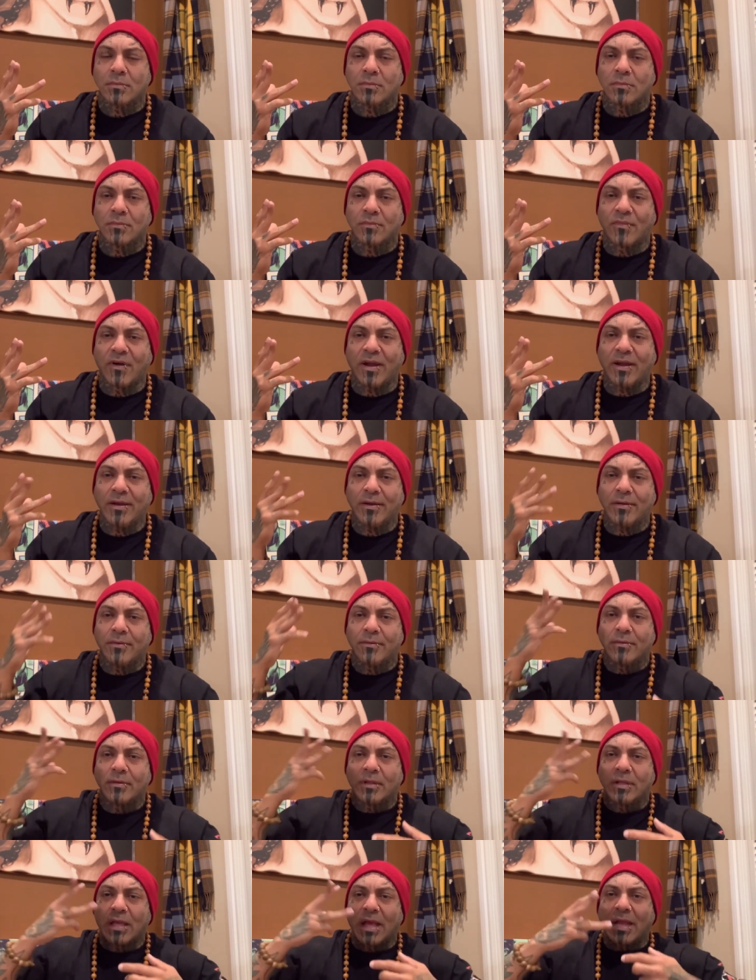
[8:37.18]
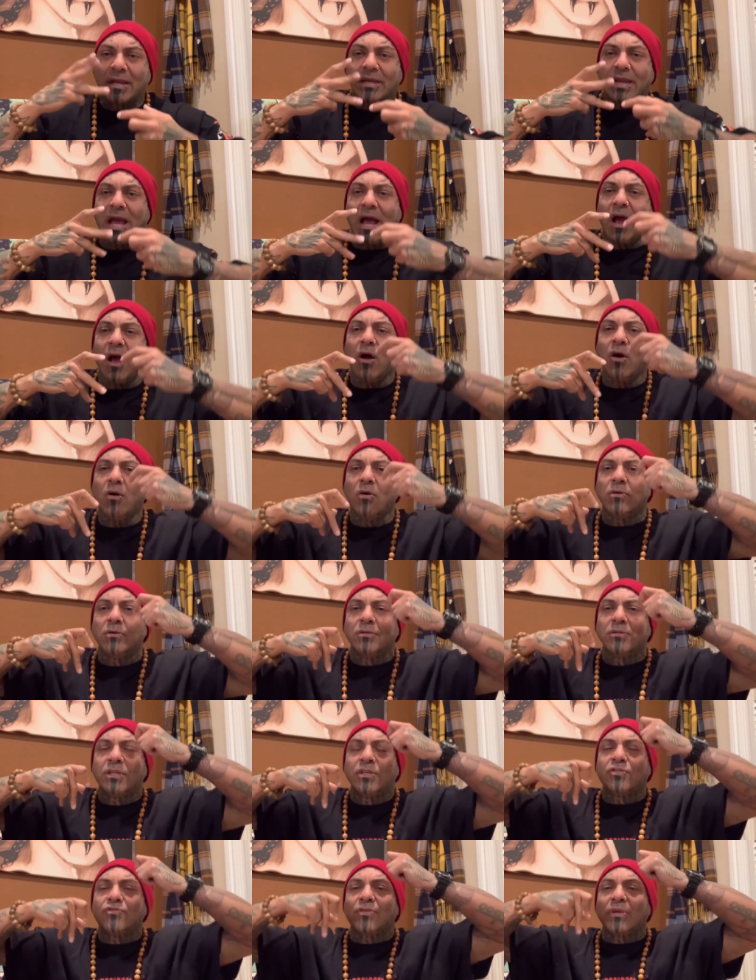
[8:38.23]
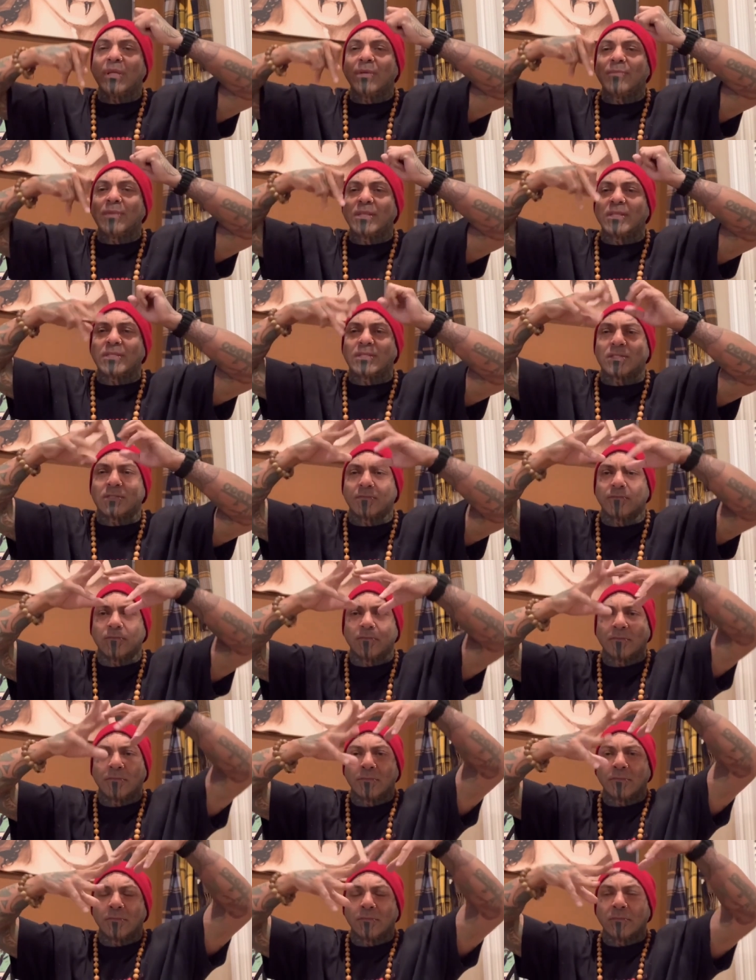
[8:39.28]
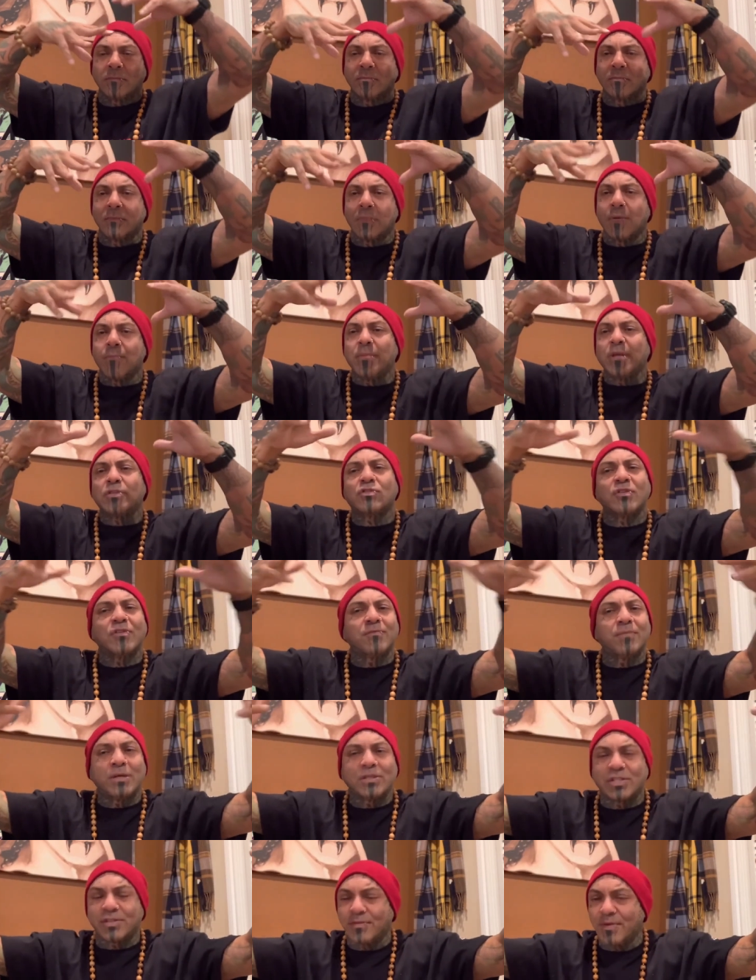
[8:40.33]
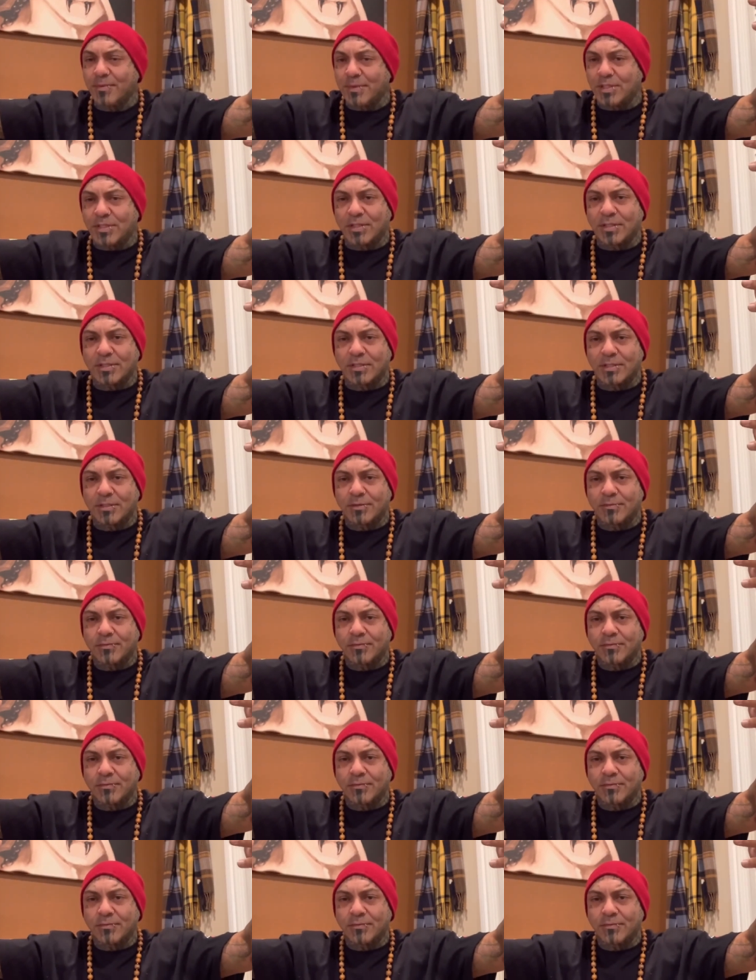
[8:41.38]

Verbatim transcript: Right? And now the dream is a mixture of a bunch of images.